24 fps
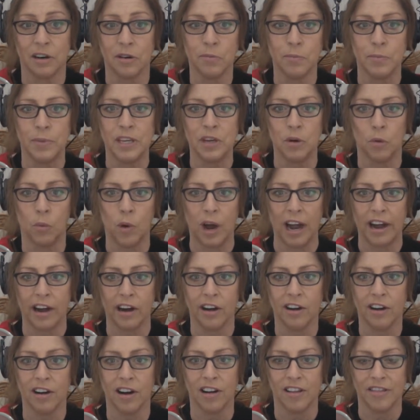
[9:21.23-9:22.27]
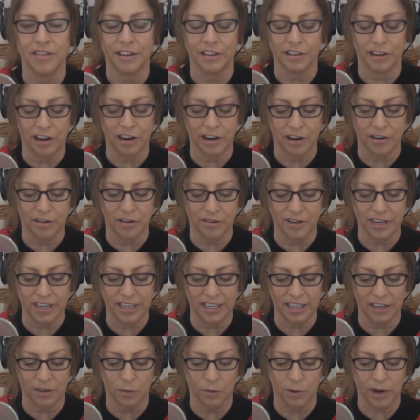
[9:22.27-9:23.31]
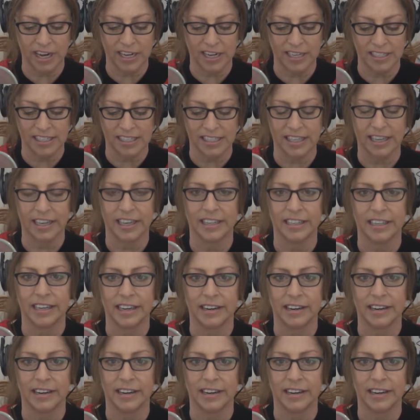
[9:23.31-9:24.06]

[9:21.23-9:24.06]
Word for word: be aware on their own in ways that